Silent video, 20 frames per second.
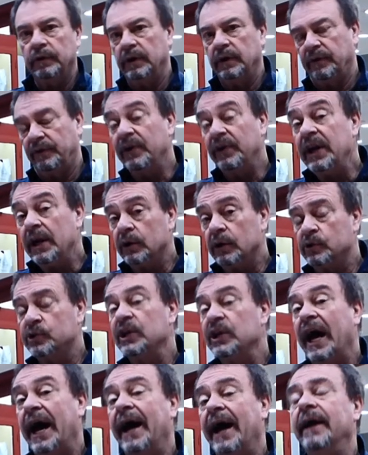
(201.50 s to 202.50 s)
rear
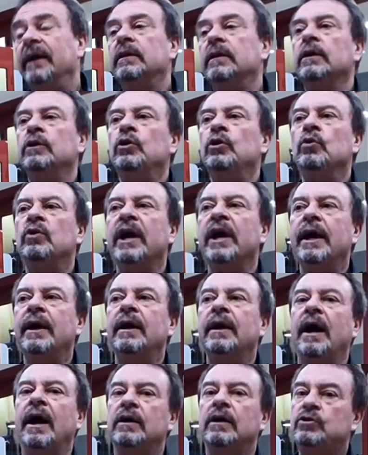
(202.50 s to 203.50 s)
sight, you
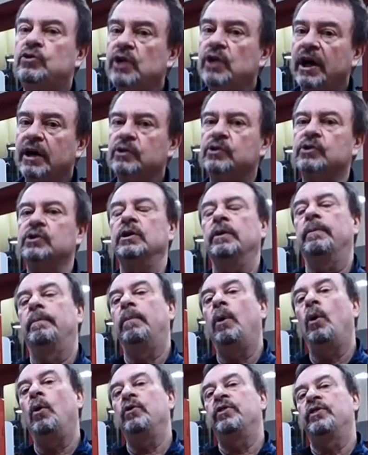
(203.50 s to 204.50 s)
can
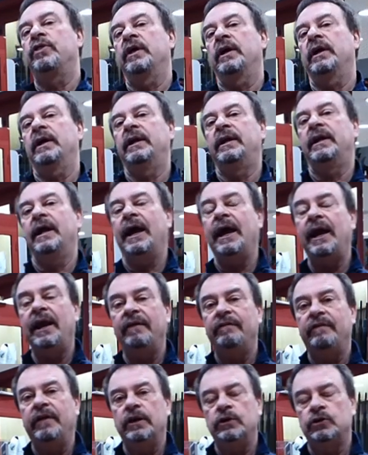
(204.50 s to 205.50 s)
adjust both in
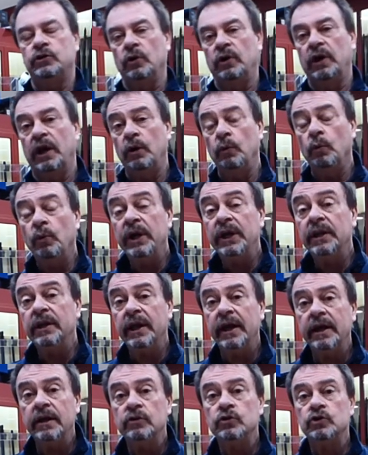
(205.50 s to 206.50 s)
elevation and
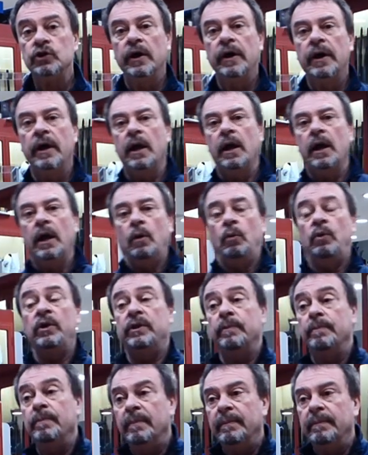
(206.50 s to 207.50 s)
windage
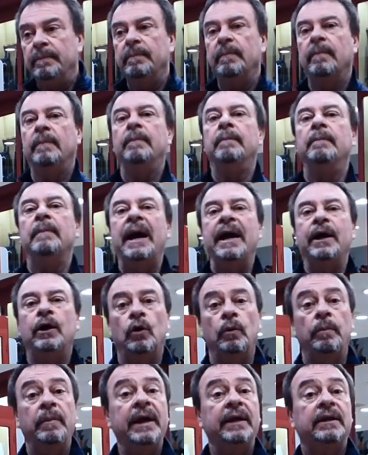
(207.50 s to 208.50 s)
with
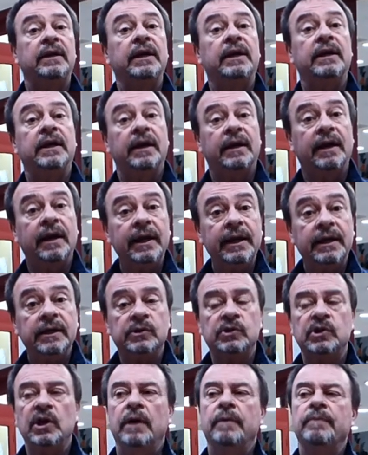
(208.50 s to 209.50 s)
micrometric
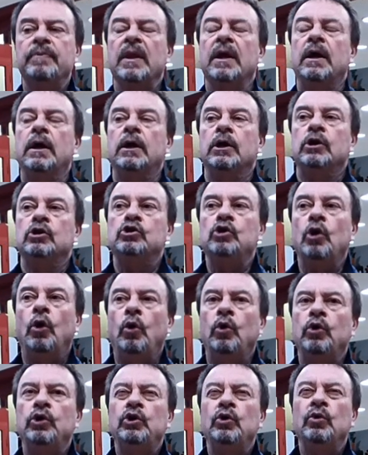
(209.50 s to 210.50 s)
clicks.
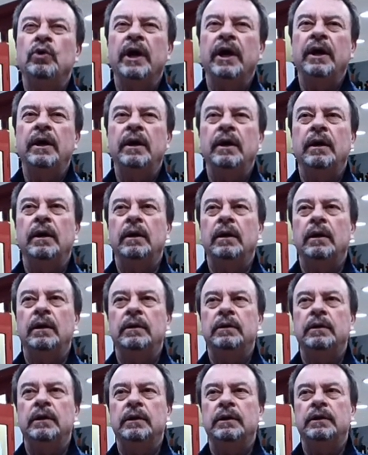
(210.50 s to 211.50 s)
So you can
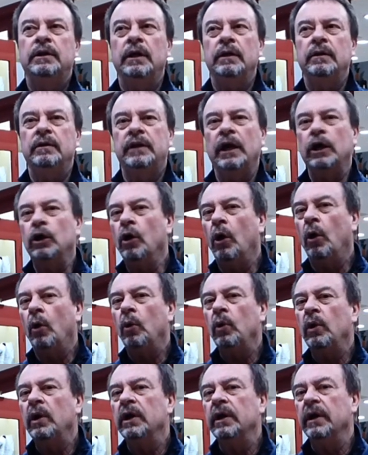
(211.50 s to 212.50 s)
the
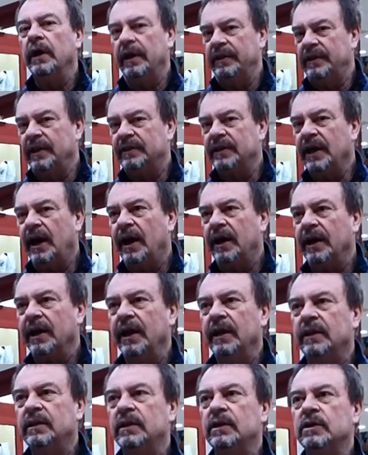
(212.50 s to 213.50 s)
goal, the
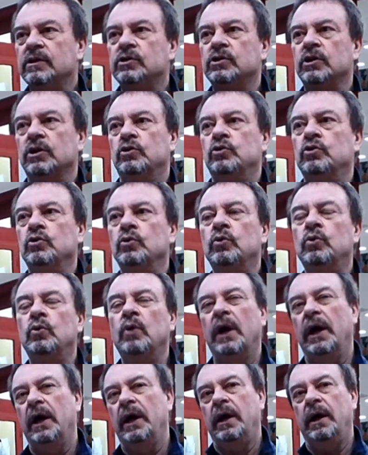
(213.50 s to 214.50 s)
target is
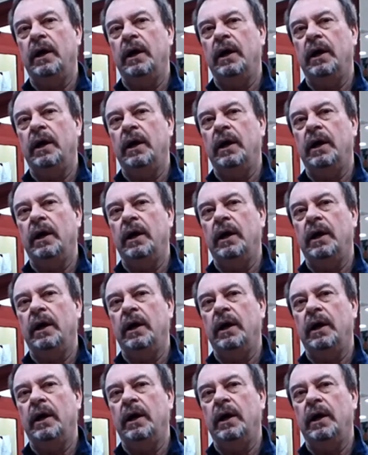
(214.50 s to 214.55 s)
to